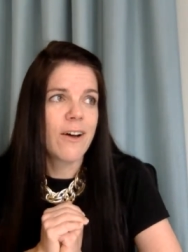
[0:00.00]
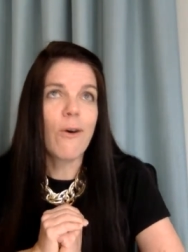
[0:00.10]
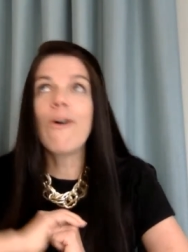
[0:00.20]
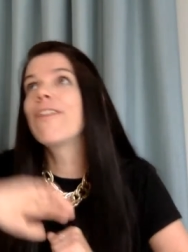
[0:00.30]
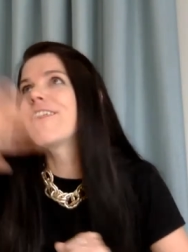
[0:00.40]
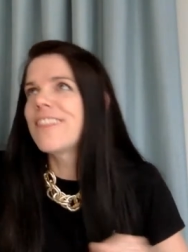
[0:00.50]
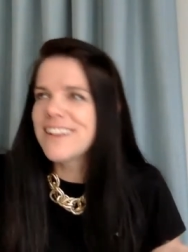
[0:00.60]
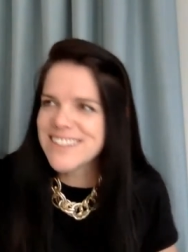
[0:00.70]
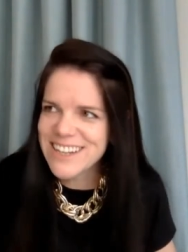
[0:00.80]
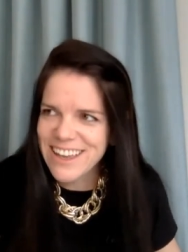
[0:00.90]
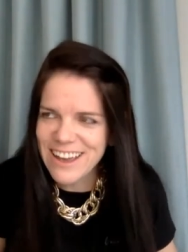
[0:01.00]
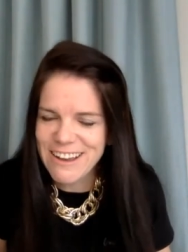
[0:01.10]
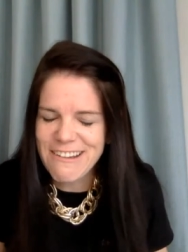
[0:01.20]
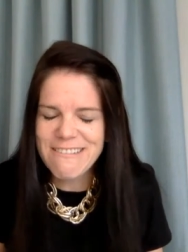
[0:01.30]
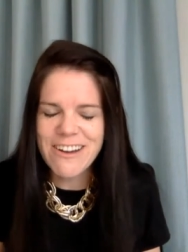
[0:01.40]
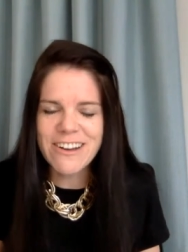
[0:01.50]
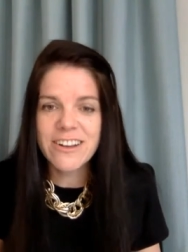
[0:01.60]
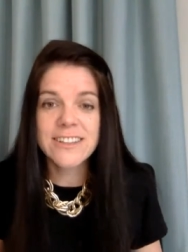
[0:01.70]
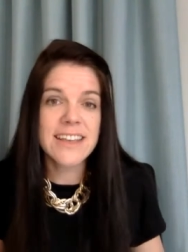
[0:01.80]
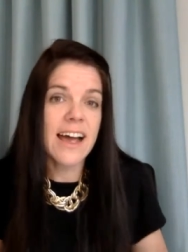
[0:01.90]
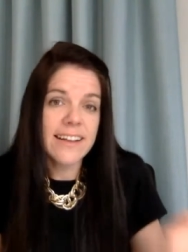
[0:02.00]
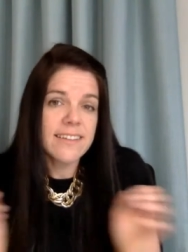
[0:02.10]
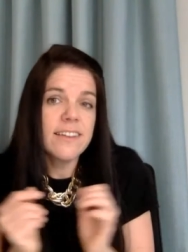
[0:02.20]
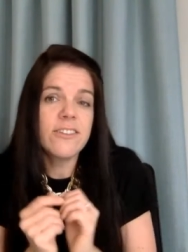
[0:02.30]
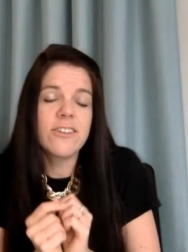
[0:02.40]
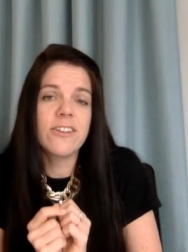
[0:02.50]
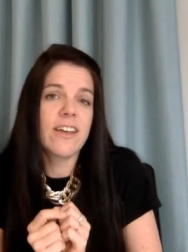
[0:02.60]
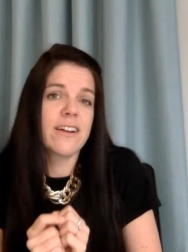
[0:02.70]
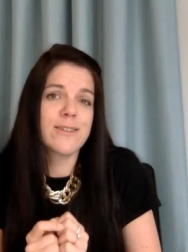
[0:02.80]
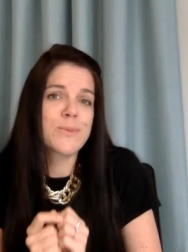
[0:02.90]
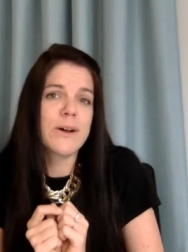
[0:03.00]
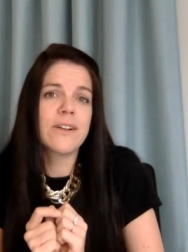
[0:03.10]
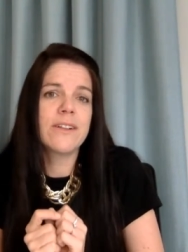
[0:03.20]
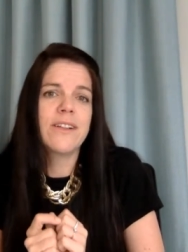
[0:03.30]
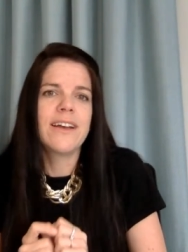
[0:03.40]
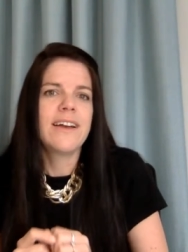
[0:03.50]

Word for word: all the things that can go wrong, because I tend to do that as well.